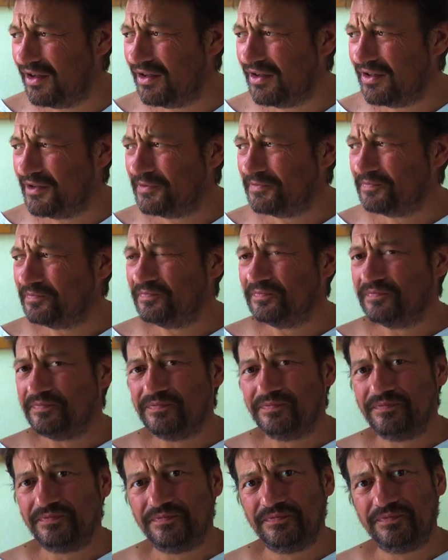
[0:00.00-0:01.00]

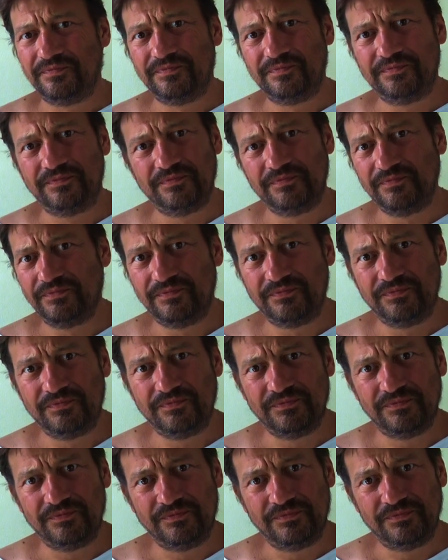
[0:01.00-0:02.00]

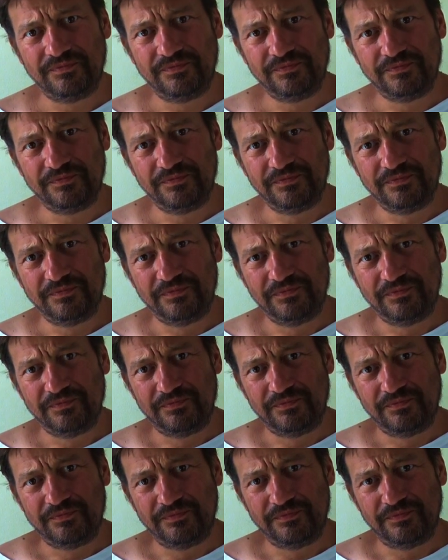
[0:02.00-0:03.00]

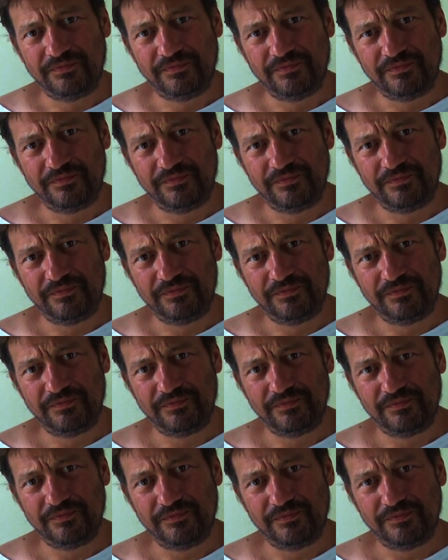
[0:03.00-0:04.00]

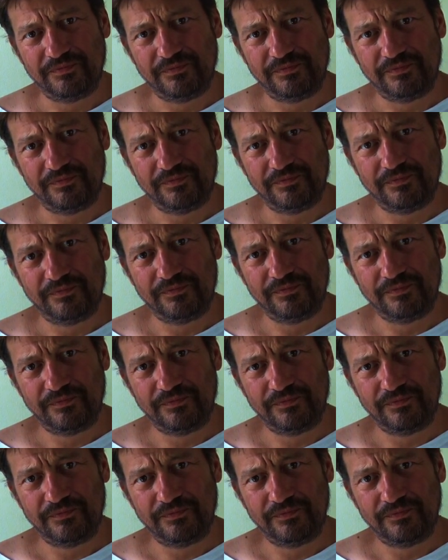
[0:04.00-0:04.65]
No words are spoken by the person on screen.